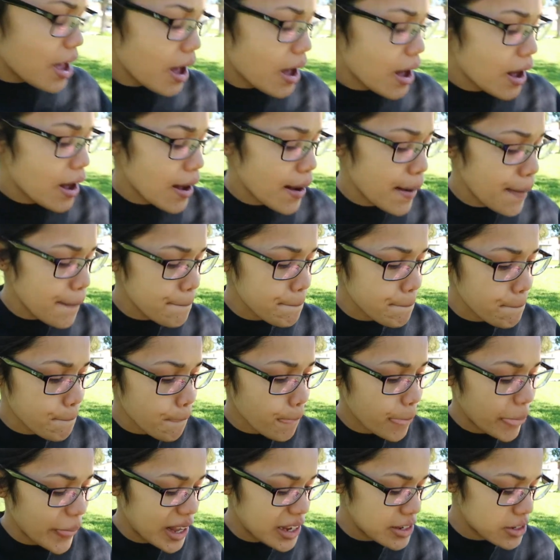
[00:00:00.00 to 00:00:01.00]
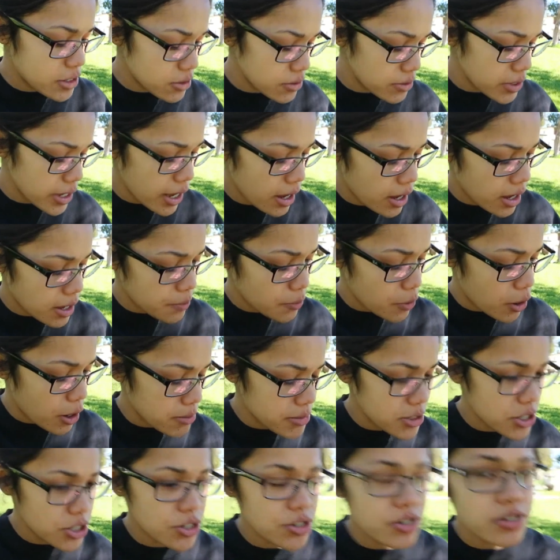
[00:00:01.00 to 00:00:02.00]
Um, so yeah, I
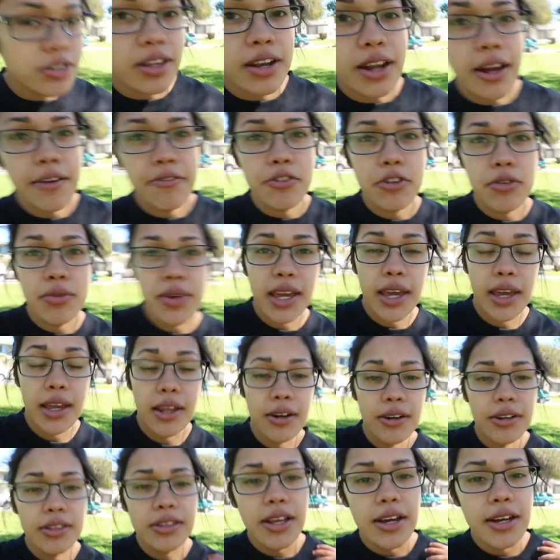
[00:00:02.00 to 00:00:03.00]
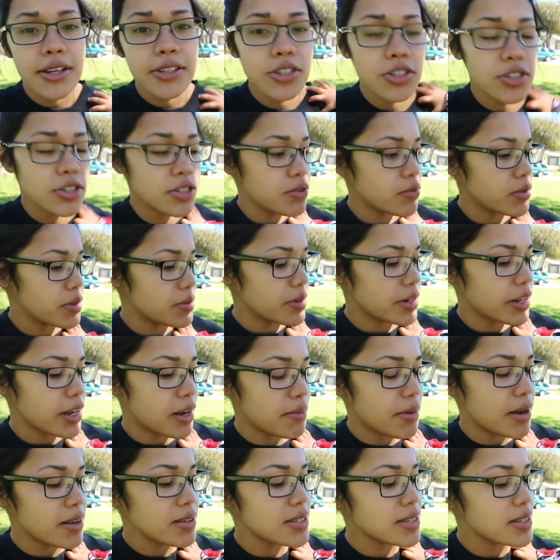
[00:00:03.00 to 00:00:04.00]
promised her that after we ate our lunch that we would
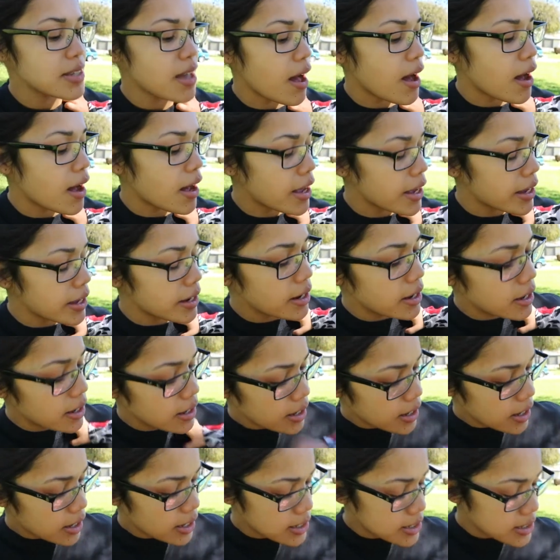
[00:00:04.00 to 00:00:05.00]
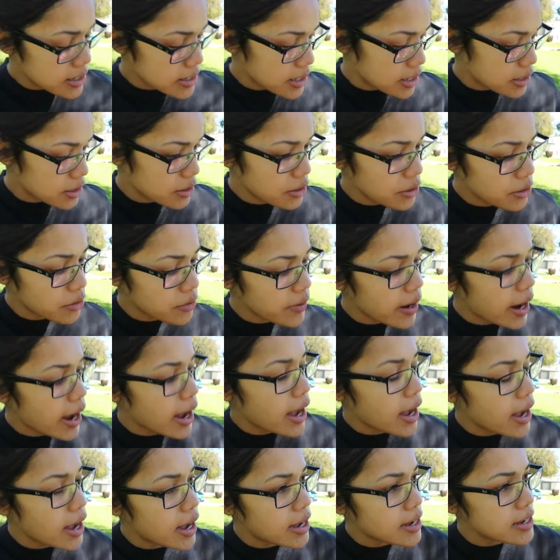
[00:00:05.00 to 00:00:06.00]
come outside and sit in the
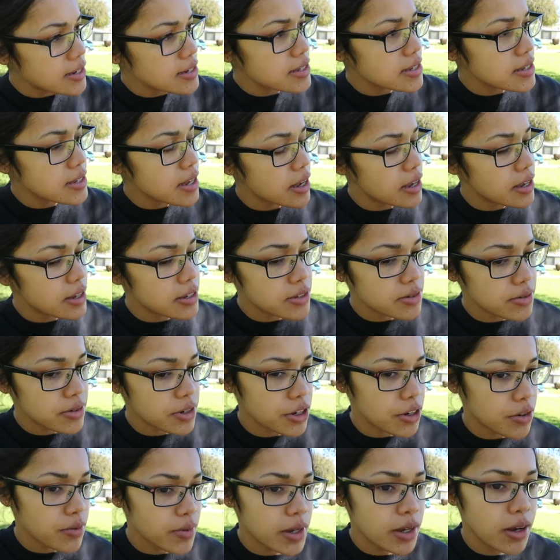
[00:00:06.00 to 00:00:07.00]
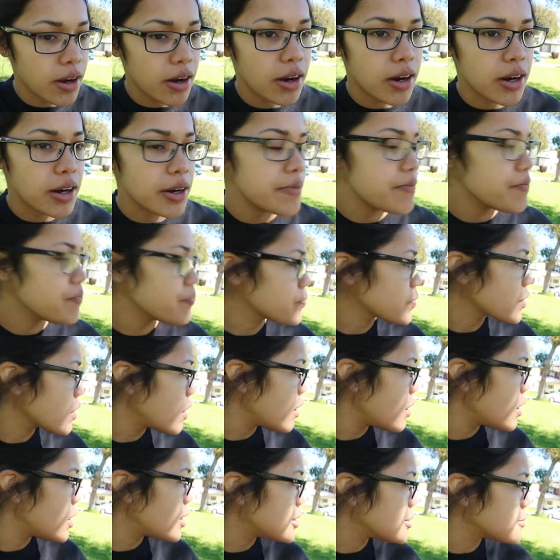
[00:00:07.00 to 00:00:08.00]
grass. So here we are.
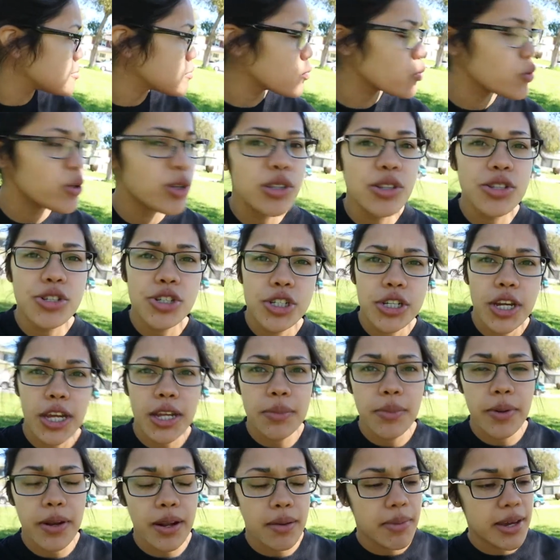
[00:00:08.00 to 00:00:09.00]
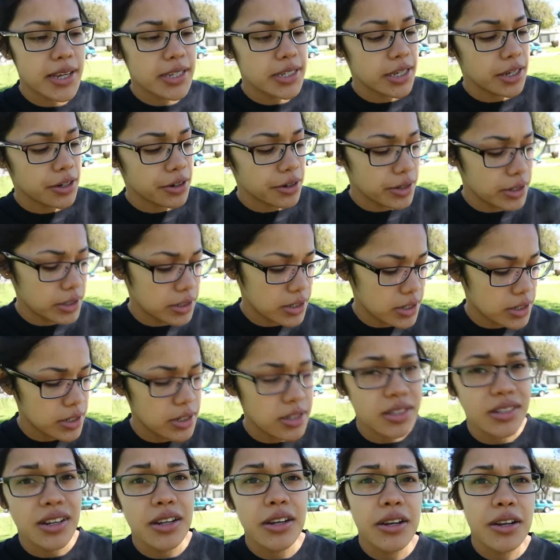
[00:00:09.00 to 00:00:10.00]
Um, we're in the shade, but I might take her into the
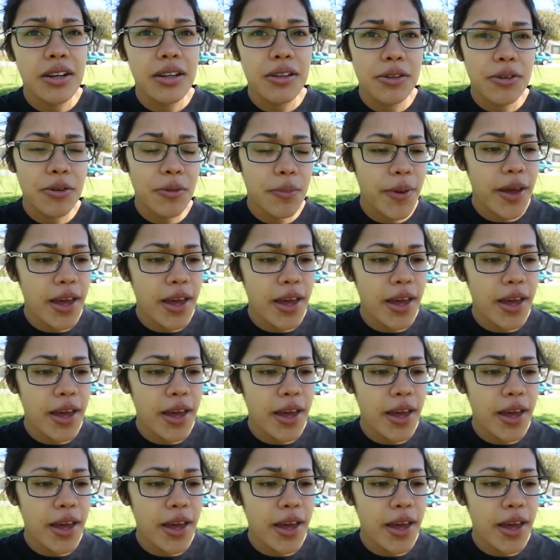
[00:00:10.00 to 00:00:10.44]
sun in a little